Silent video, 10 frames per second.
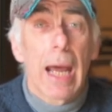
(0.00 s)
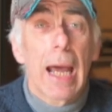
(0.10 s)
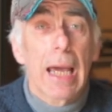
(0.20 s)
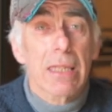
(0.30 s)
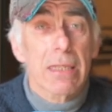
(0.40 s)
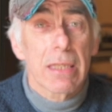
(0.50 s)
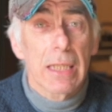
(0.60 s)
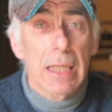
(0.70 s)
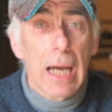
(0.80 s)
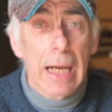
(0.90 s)
as
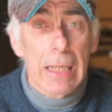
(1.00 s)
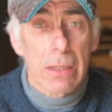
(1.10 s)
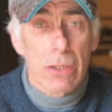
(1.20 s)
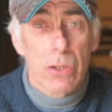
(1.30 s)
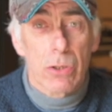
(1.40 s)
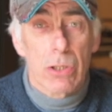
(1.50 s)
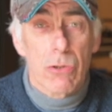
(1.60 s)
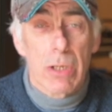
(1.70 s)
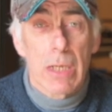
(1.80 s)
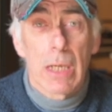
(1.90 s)
the idle
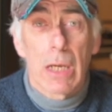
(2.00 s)
circuitry,